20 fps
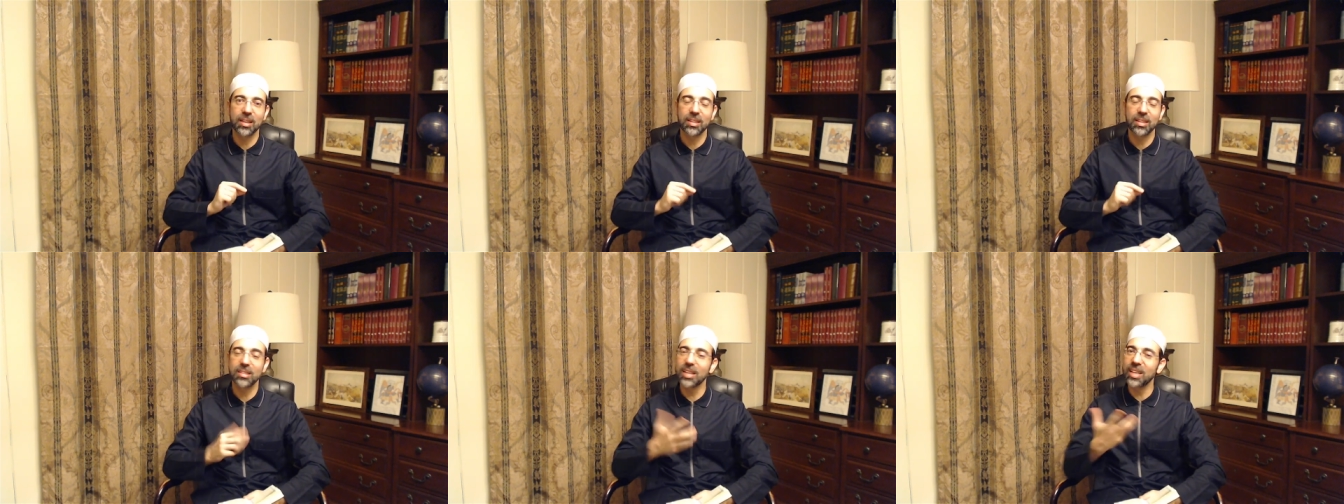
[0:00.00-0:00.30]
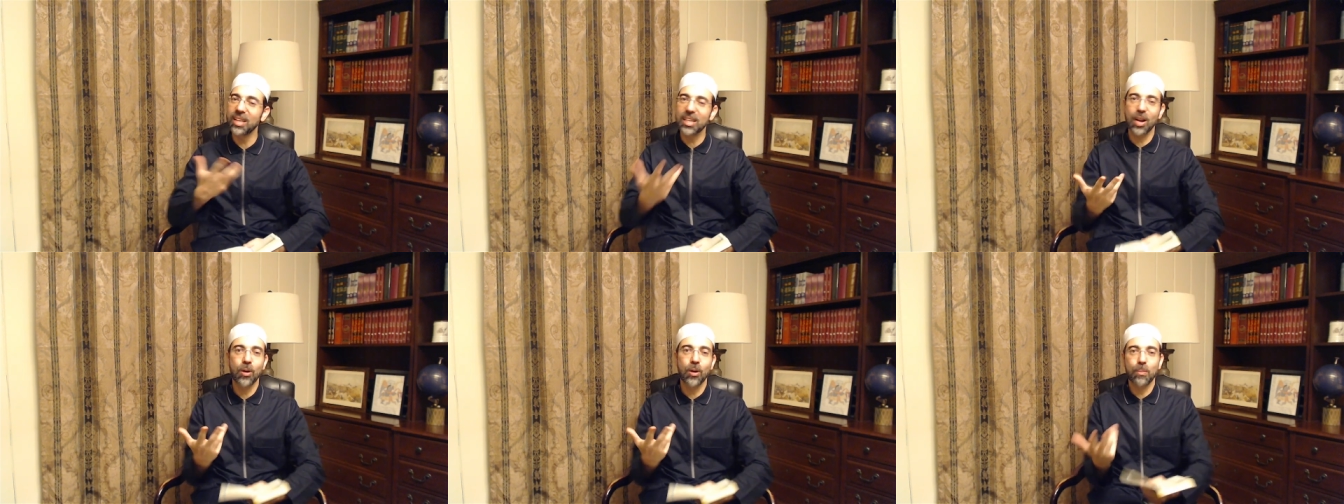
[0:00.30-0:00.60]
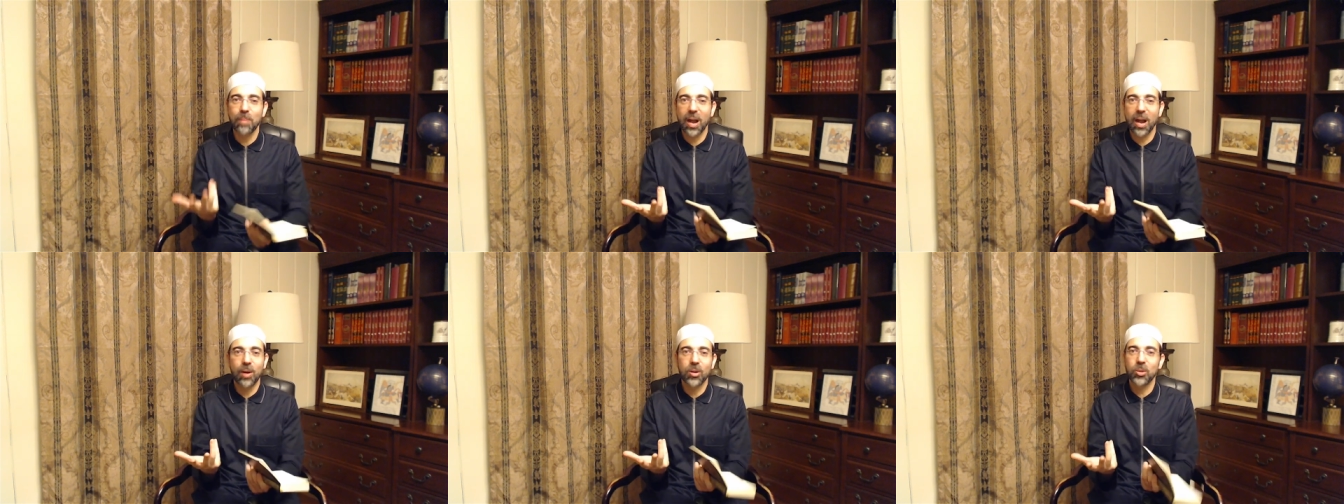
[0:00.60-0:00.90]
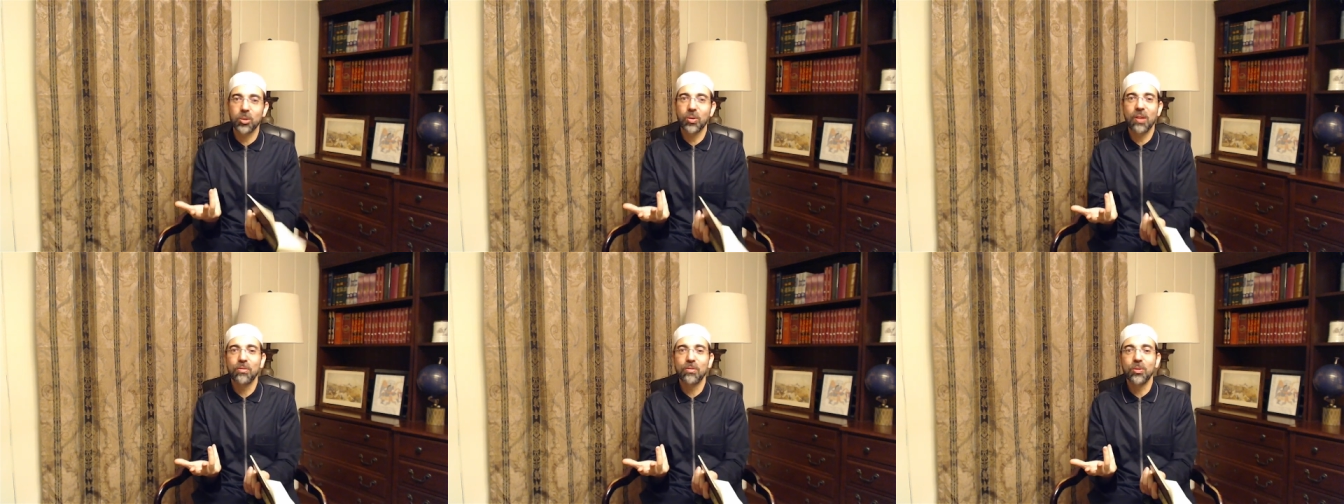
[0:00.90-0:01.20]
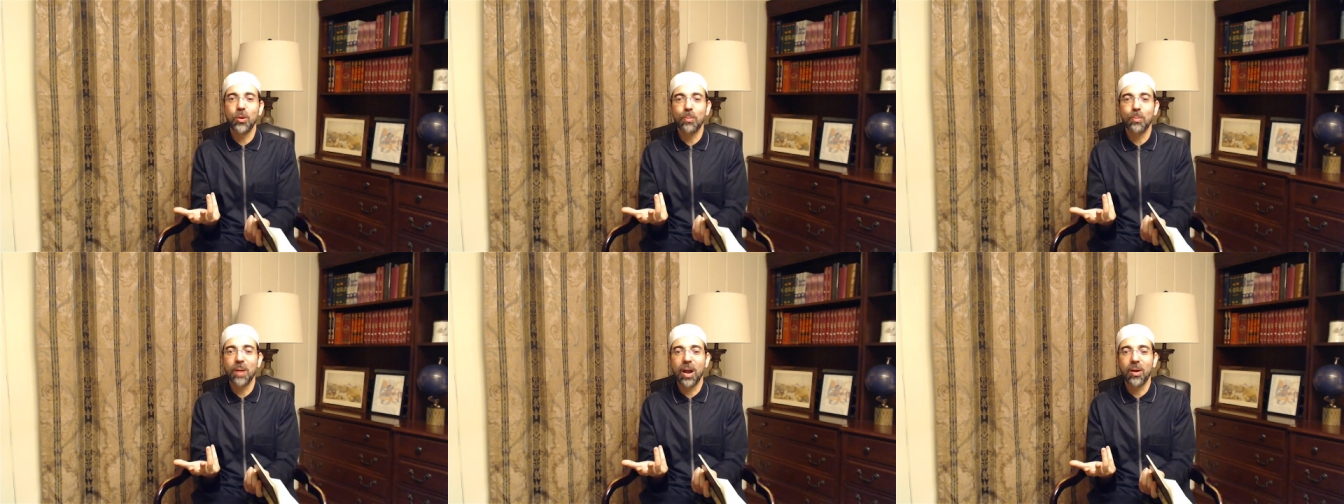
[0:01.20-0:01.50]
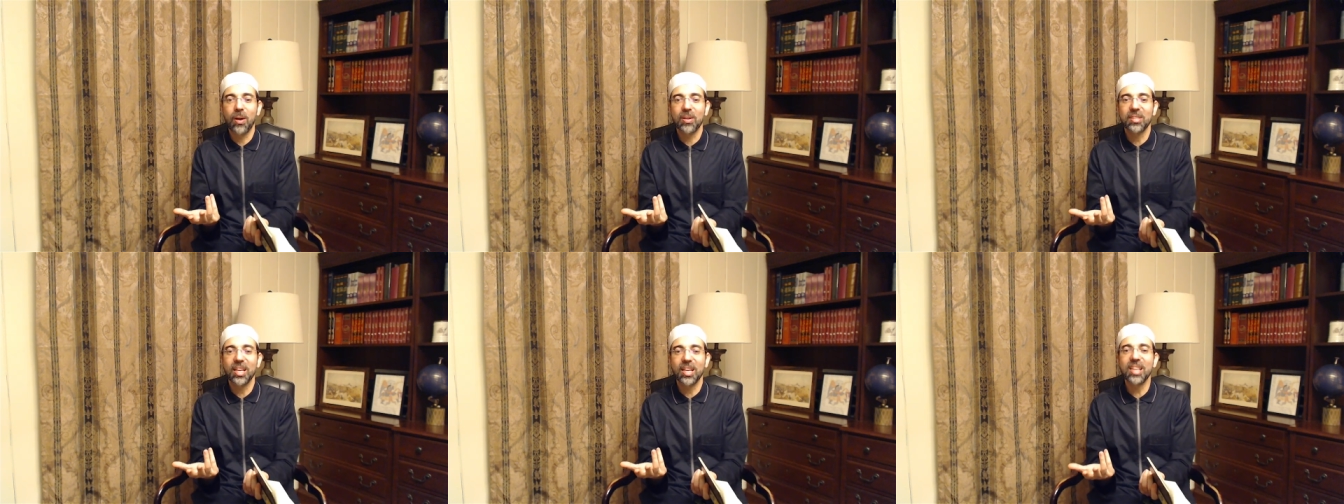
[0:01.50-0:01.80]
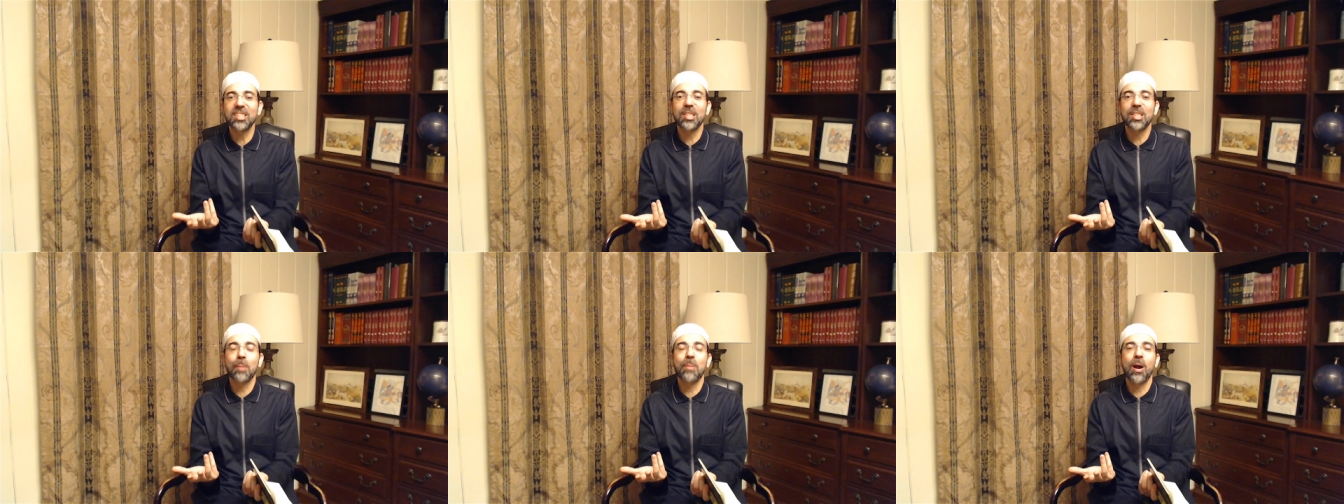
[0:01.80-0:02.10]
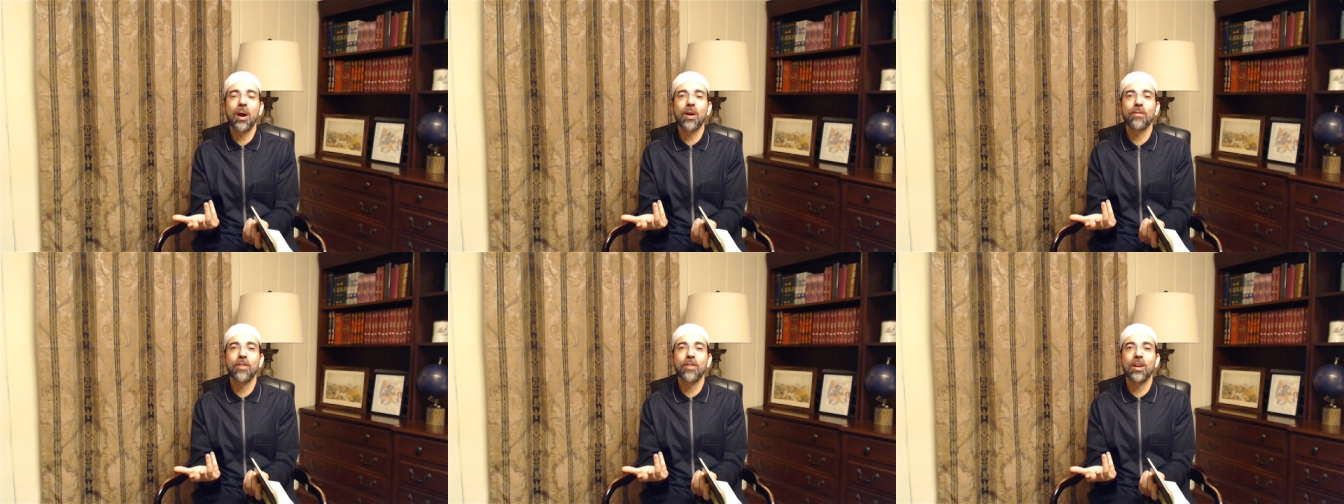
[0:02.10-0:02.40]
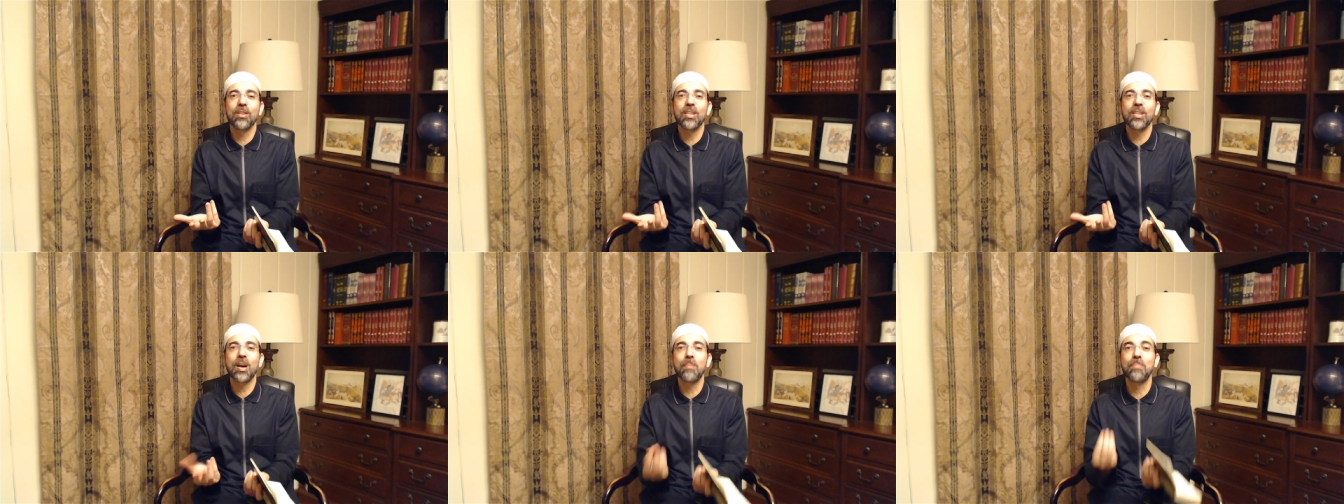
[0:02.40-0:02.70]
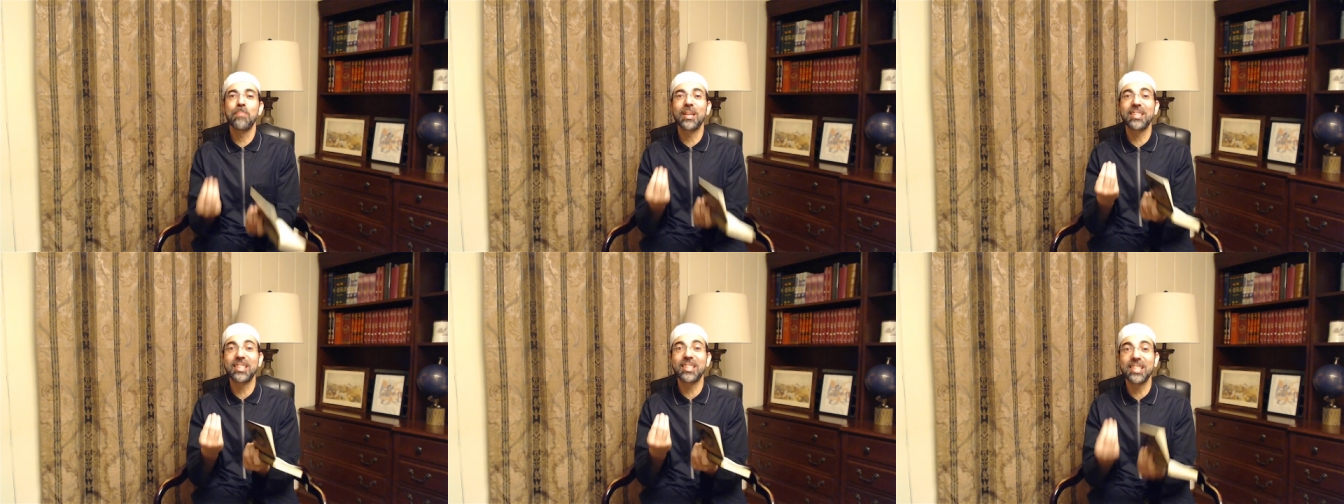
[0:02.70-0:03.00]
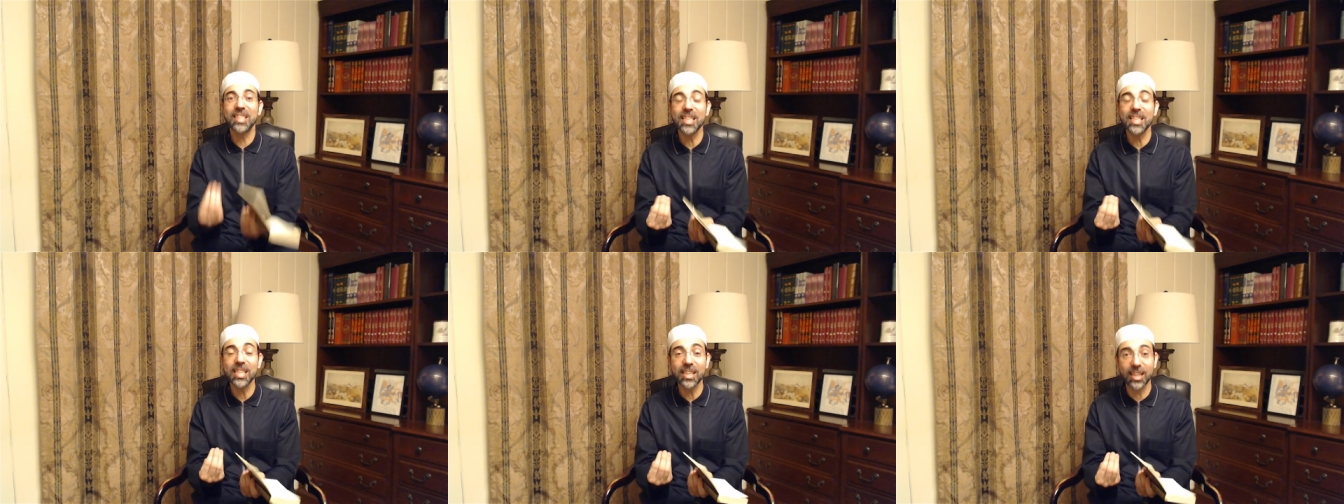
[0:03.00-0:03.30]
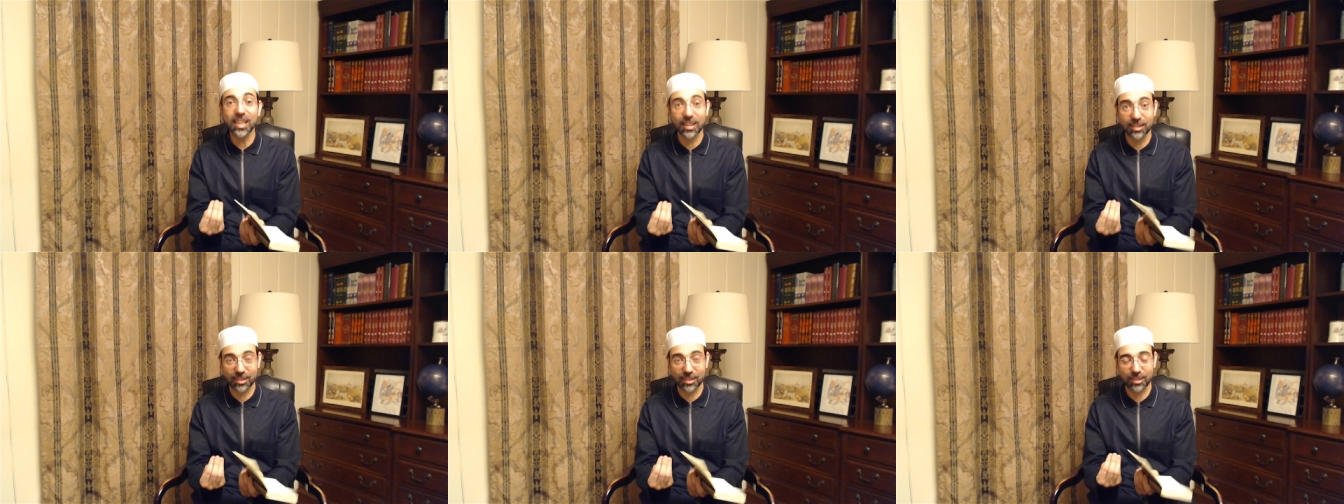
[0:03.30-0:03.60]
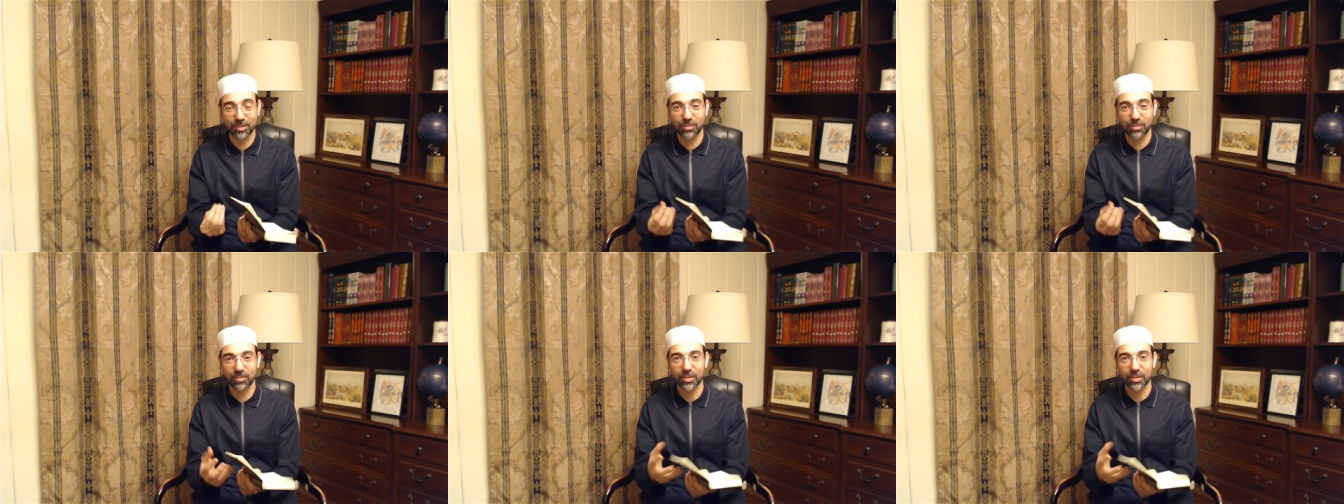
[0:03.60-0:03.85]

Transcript: It's not our powers. We have no powers. It's the power of Allah, but seek it.